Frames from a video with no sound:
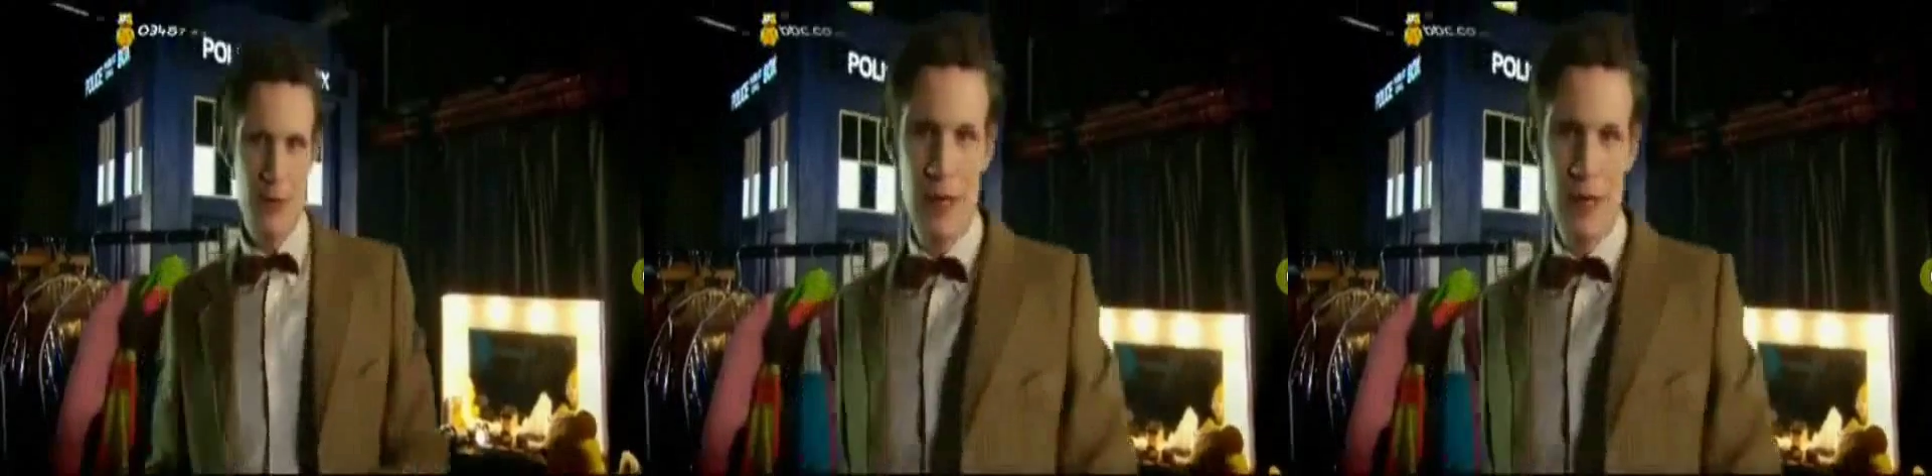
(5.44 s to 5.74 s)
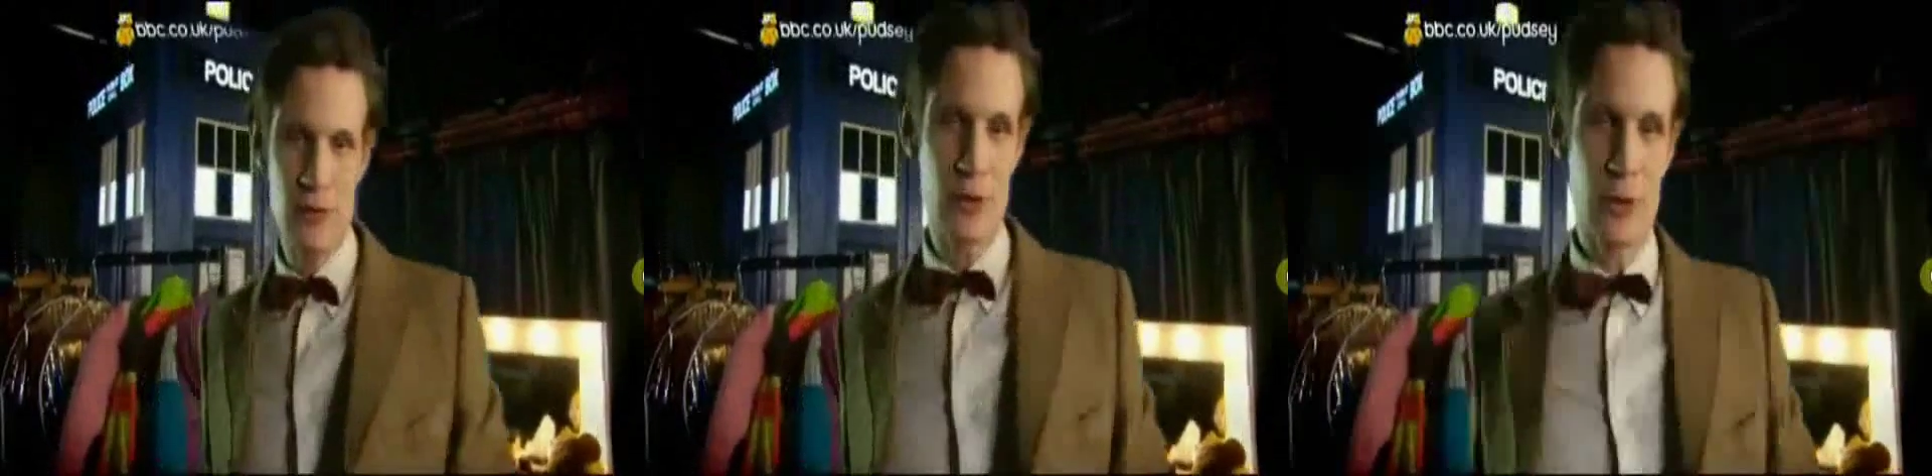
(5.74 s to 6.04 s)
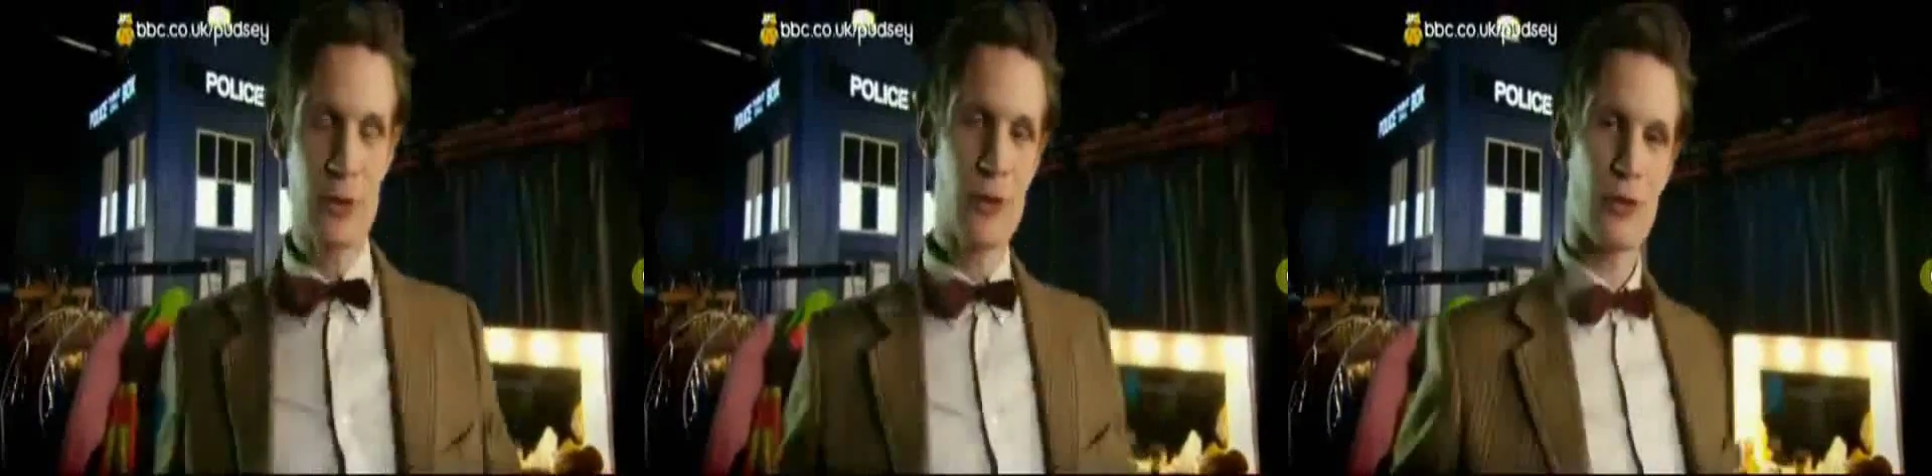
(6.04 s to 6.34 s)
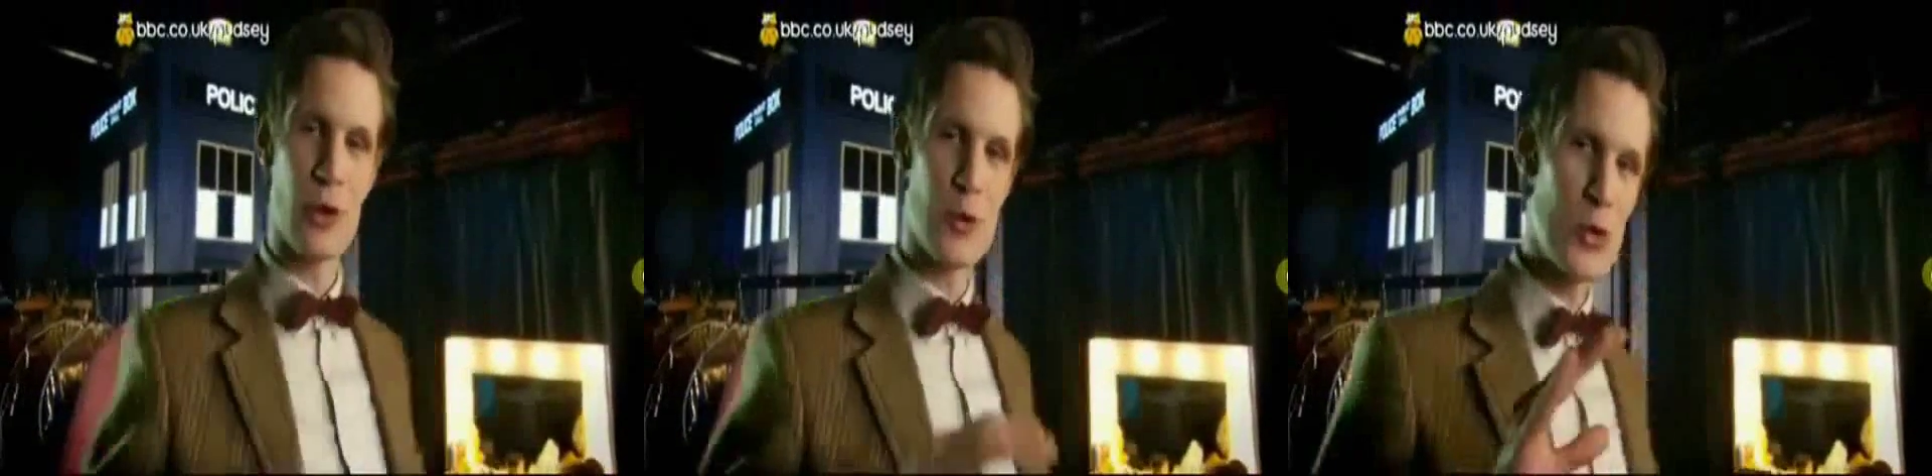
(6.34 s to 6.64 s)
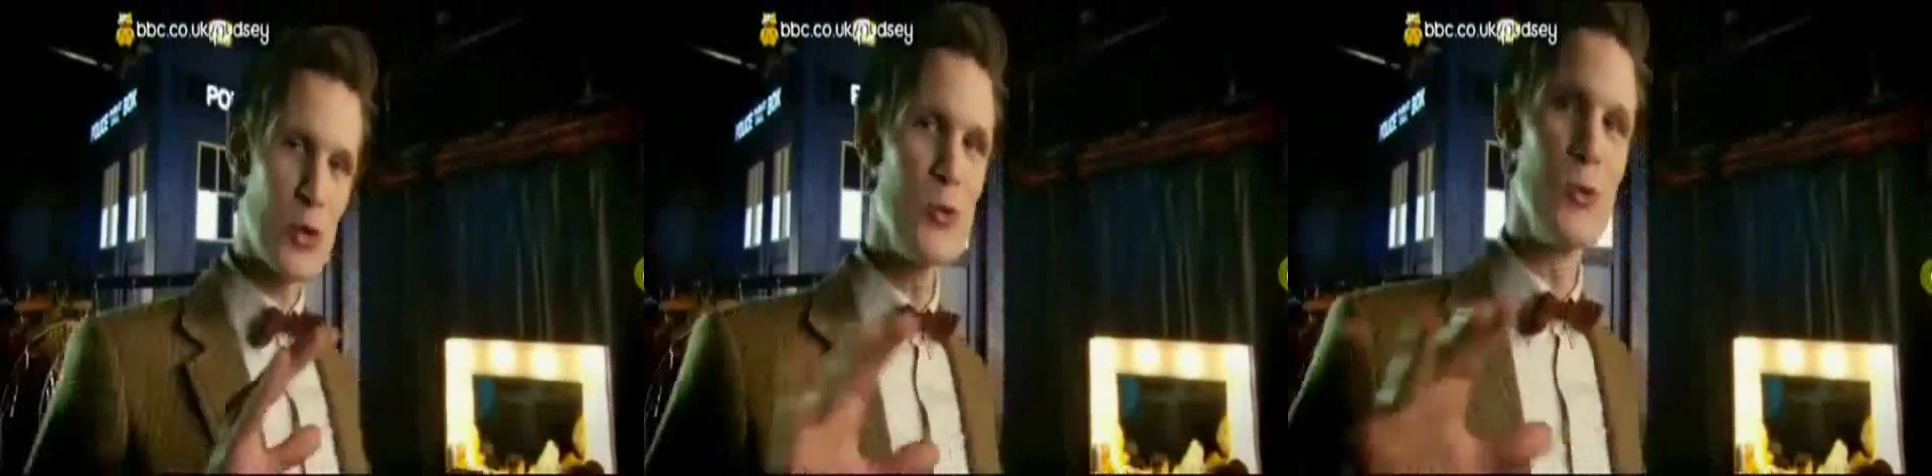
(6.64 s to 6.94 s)
I managed to look so
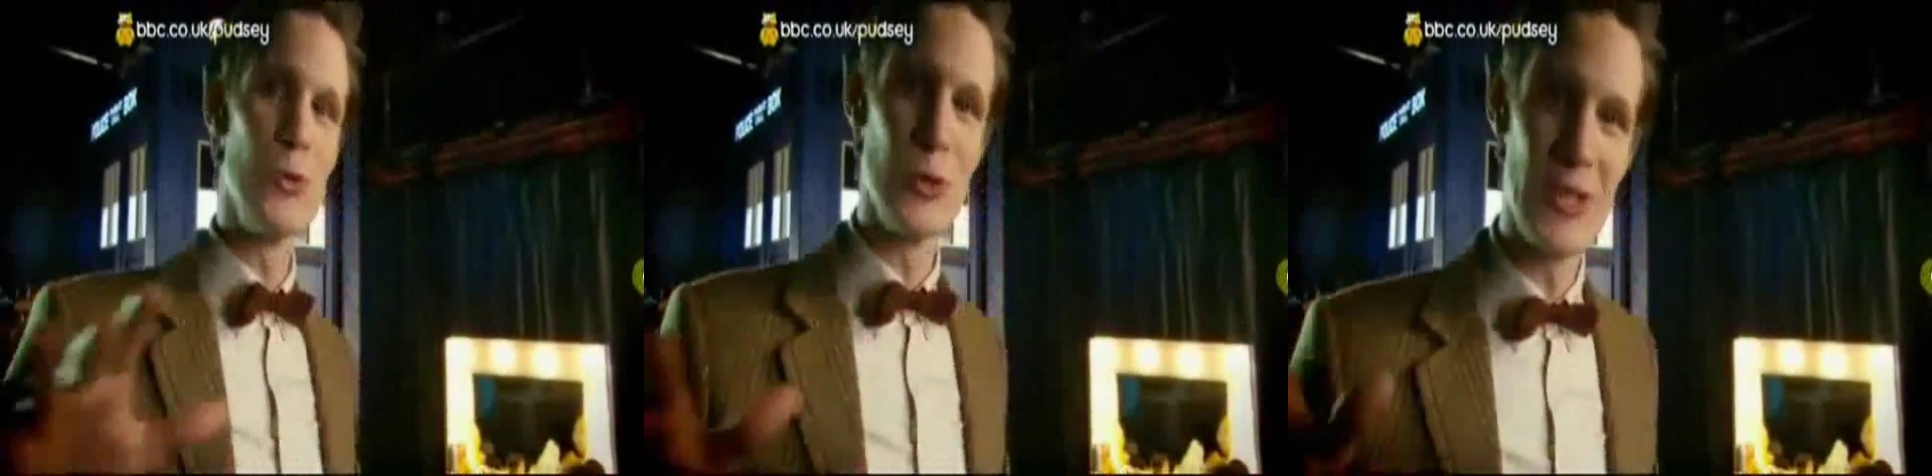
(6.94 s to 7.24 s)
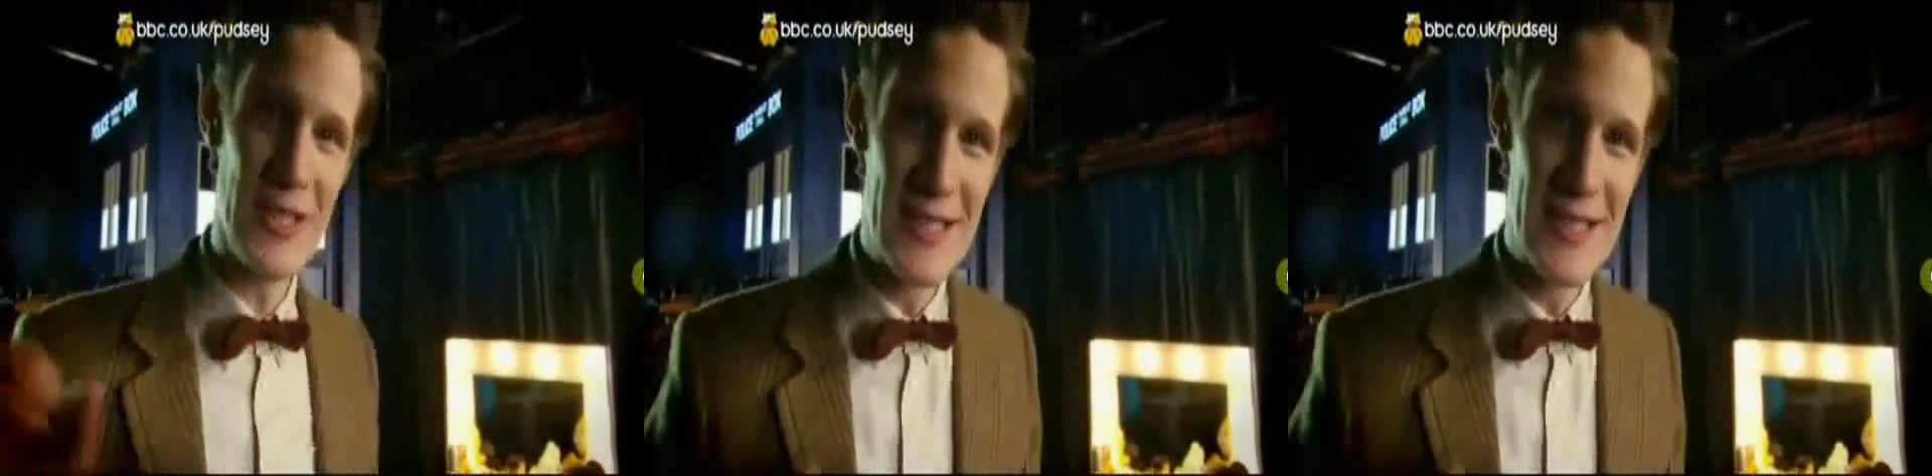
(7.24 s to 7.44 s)
cool.